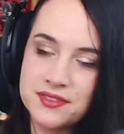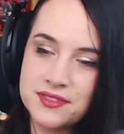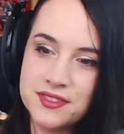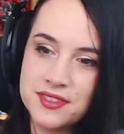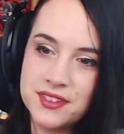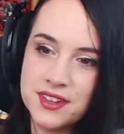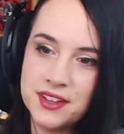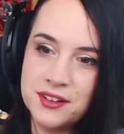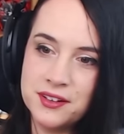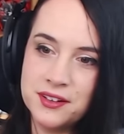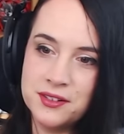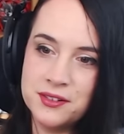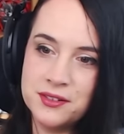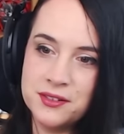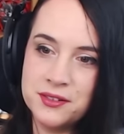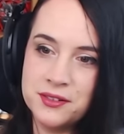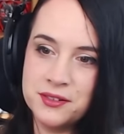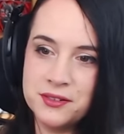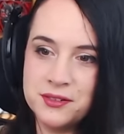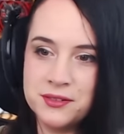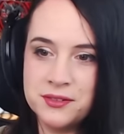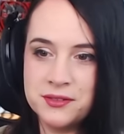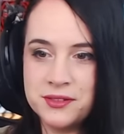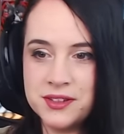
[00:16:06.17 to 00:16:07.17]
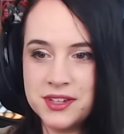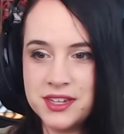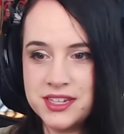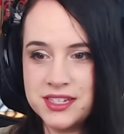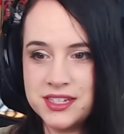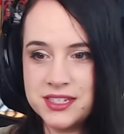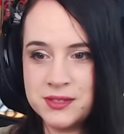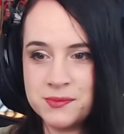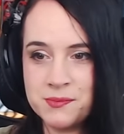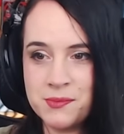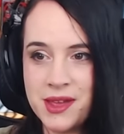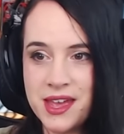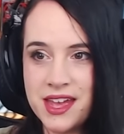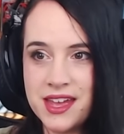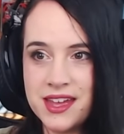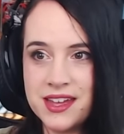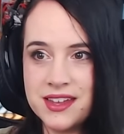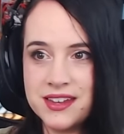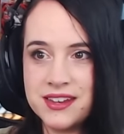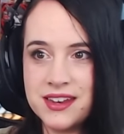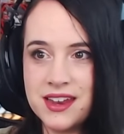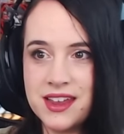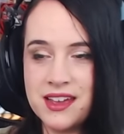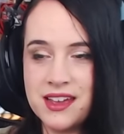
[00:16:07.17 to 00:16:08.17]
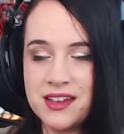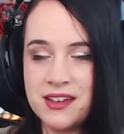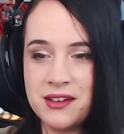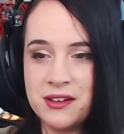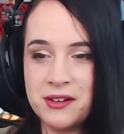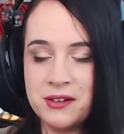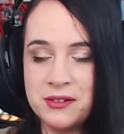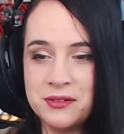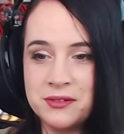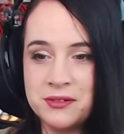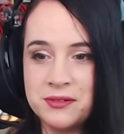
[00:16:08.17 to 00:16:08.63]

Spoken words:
Oh, he's mad now.